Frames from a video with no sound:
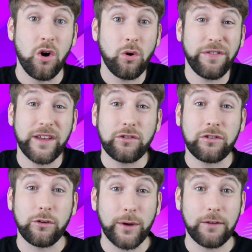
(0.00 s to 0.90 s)
Or are they
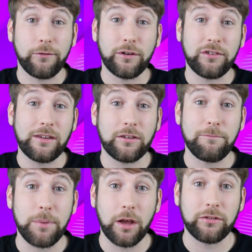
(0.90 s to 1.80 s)
just doing it for a sense
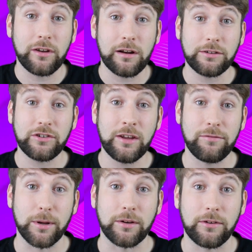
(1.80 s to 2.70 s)
of personal
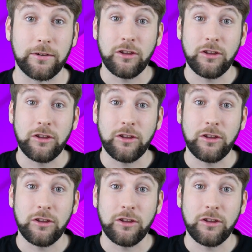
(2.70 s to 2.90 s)
achievement?